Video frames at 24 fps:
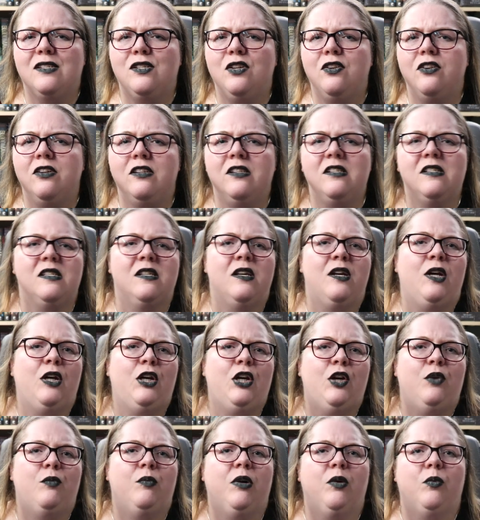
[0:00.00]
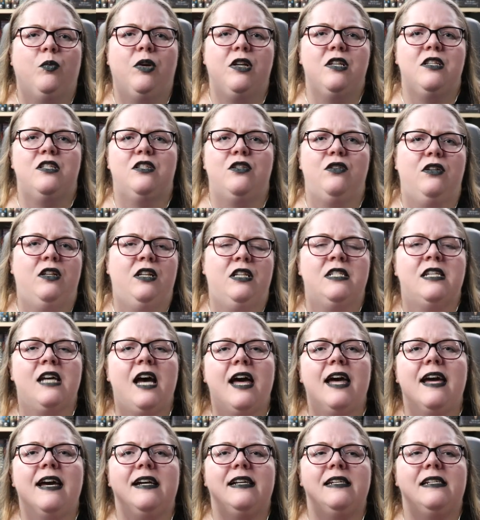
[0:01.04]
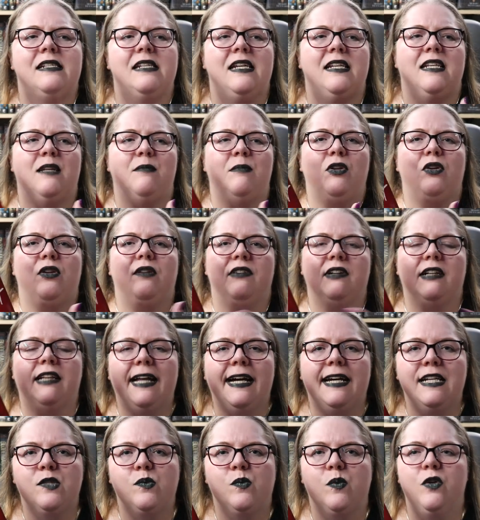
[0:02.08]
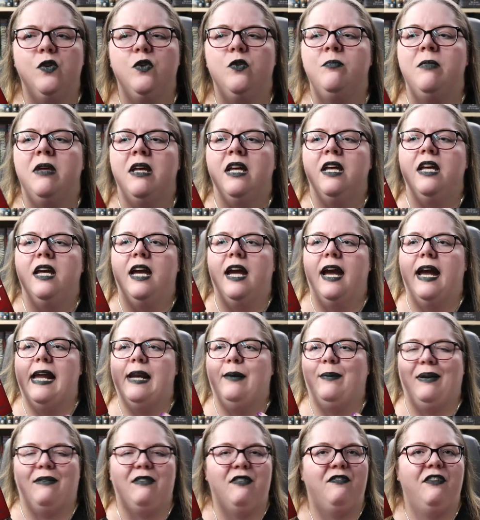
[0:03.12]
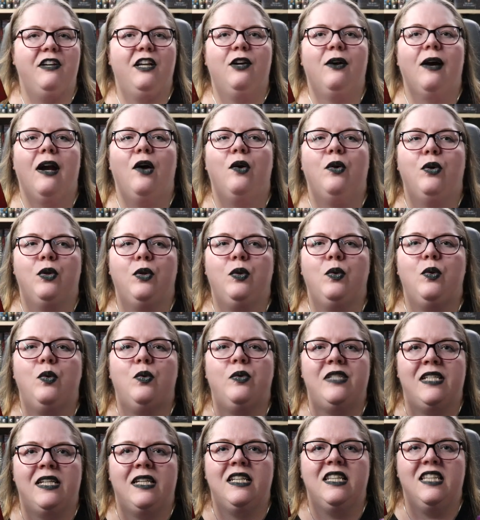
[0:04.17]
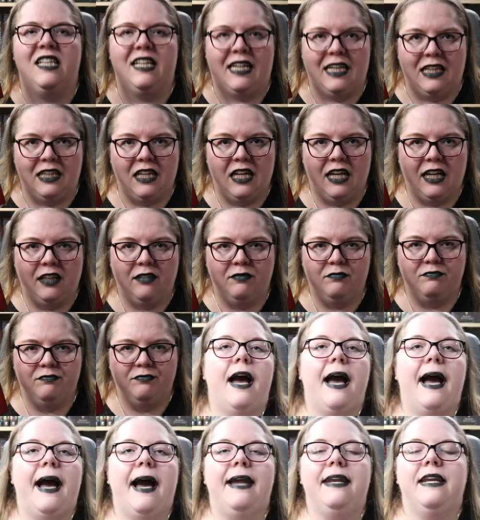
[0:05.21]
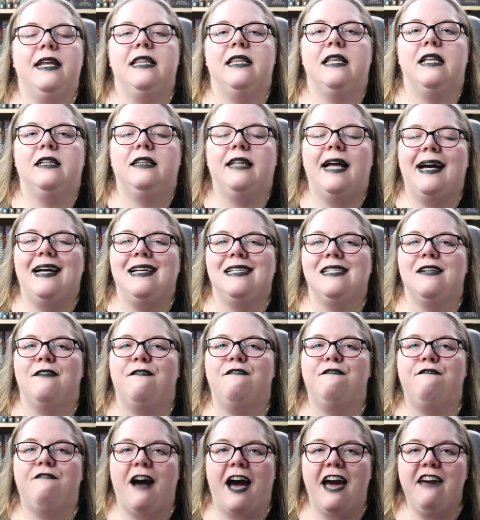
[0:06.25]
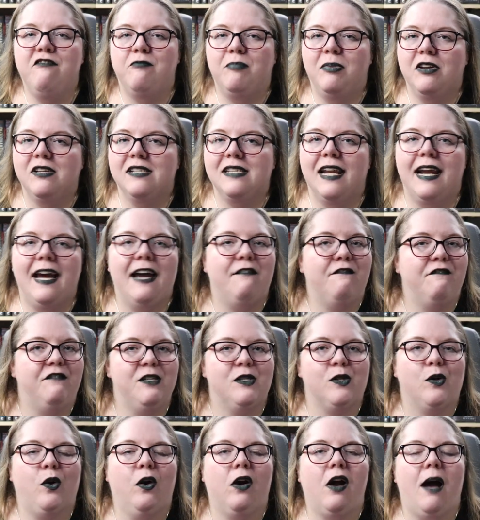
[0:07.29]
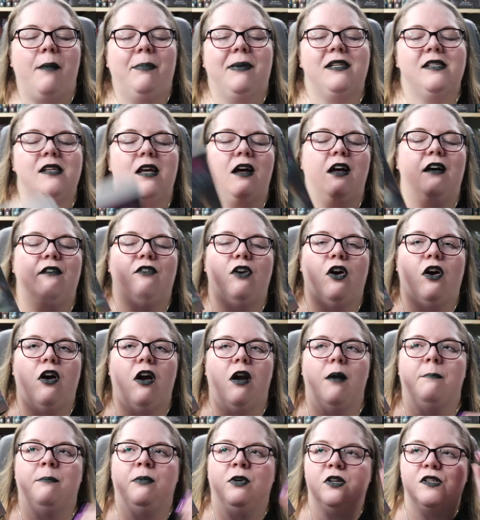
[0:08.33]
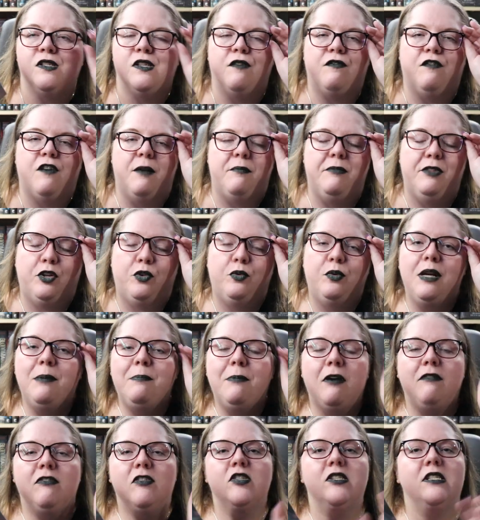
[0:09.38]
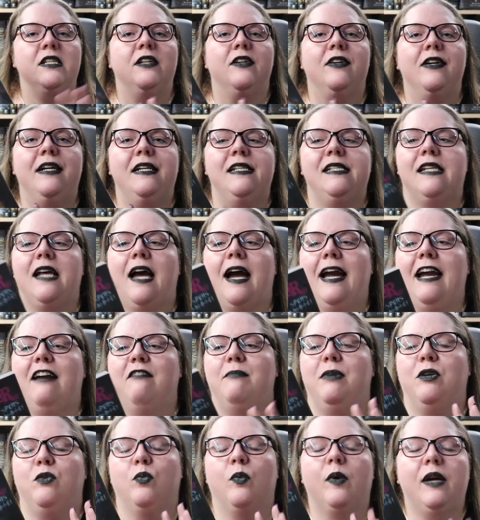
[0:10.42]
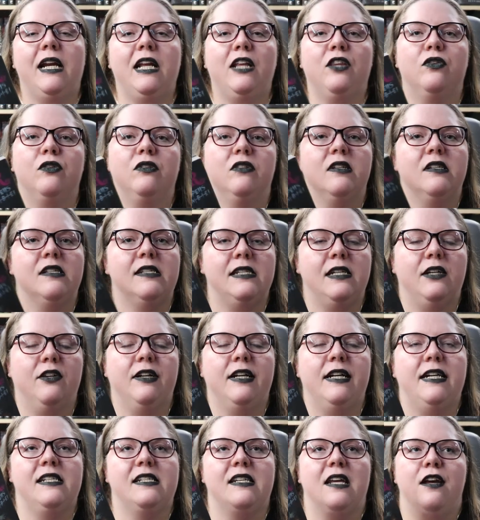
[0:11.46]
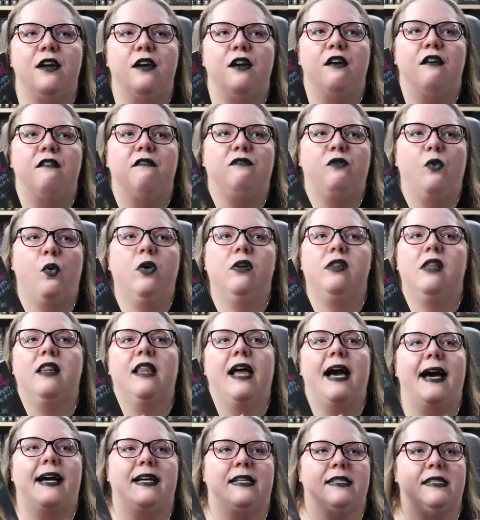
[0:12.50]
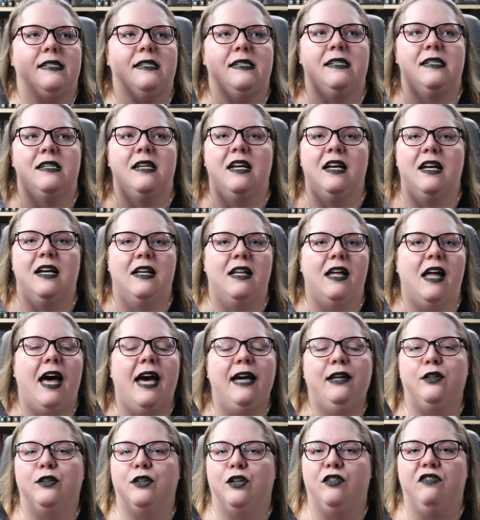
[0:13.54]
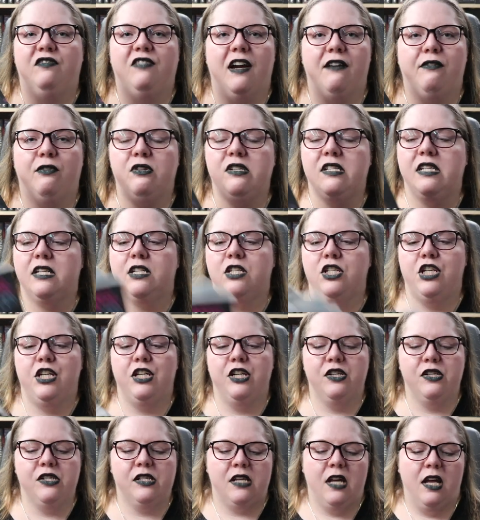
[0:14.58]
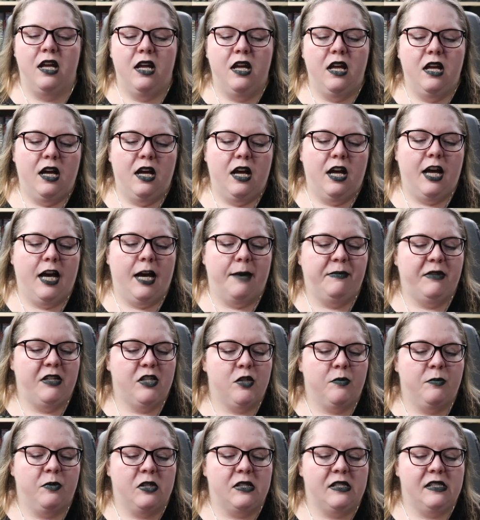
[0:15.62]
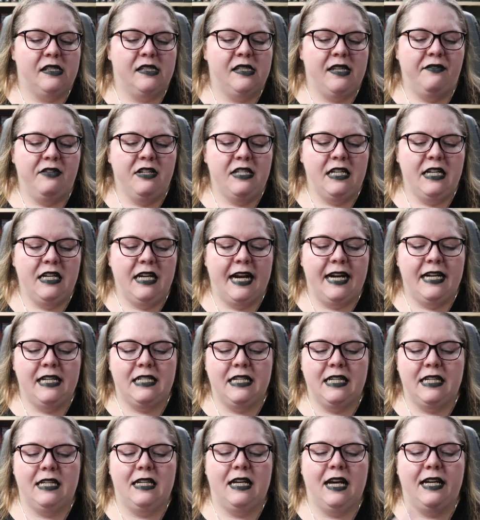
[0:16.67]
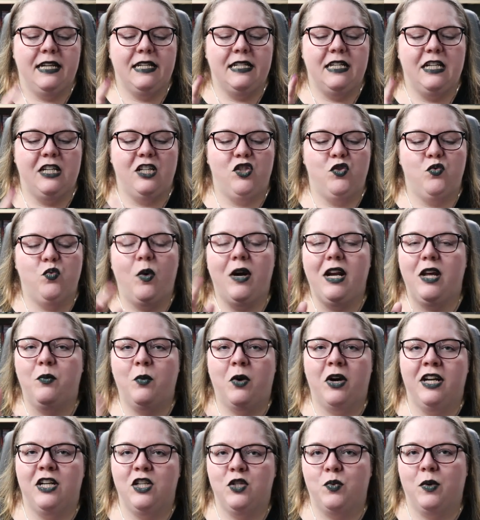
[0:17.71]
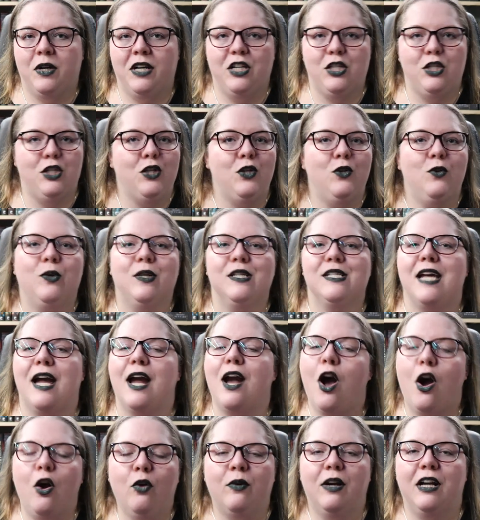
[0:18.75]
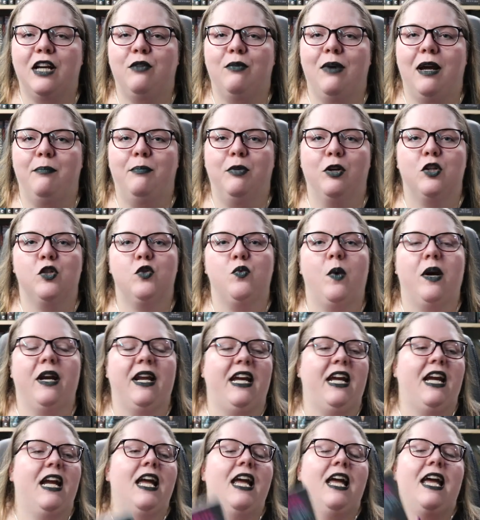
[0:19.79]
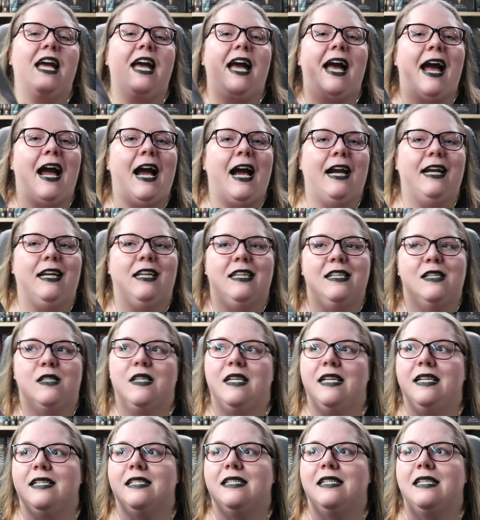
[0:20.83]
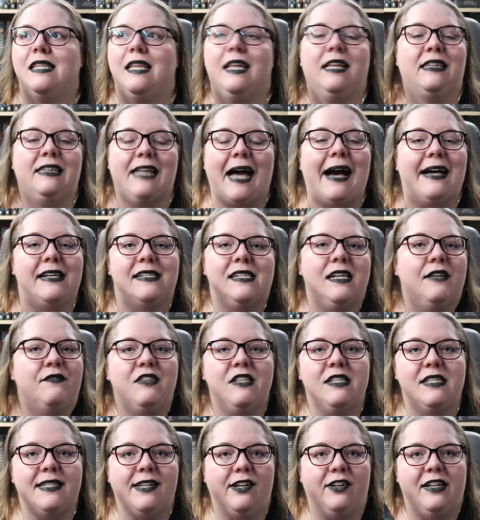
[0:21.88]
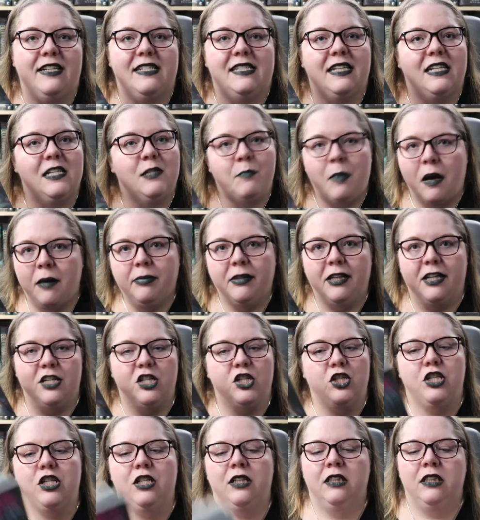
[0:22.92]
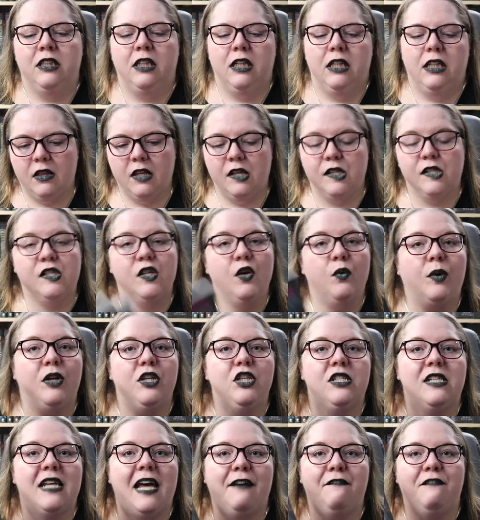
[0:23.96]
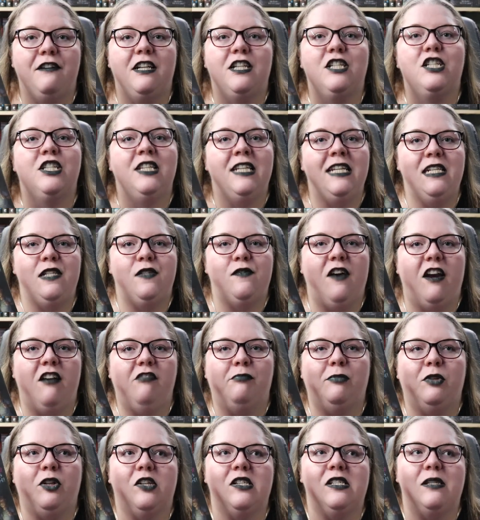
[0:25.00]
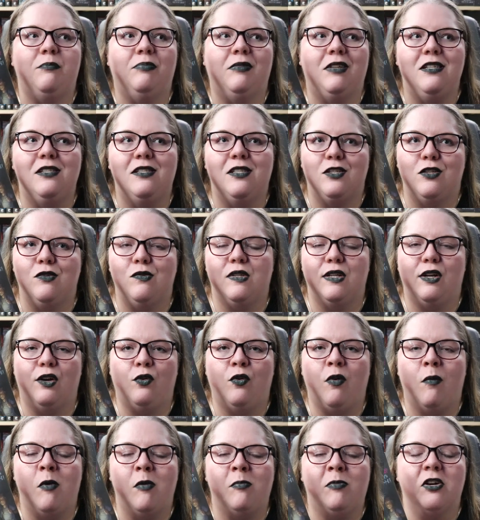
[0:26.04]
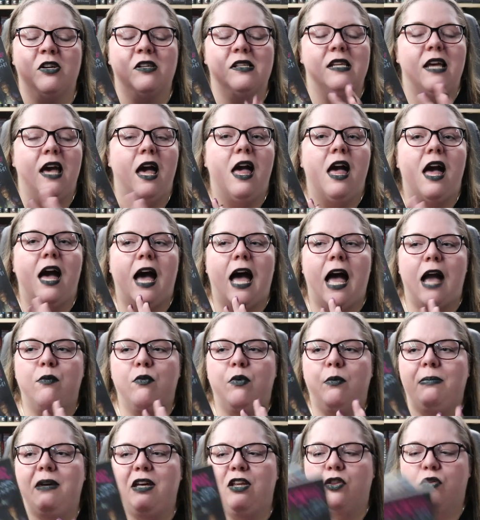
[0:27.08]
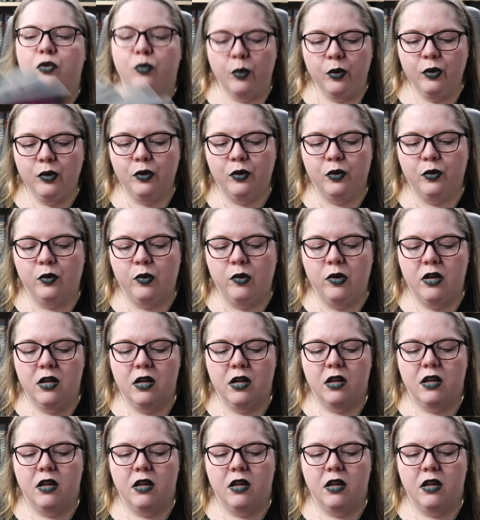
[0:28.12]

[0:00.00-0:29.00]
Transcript: students where one student dies in the middle of a classroom and we have to figure out who did the killing. And the last five books that I have physical copies of are books from the Creepover series. I have been reading through this series for the last I don't know, five or six years. Um, these are books 17, 18, 19, 21, and 22 because I already read book 20 and this is the last of the series that is published. So once I finish these five books plus the two Sarah Normal books, I will be through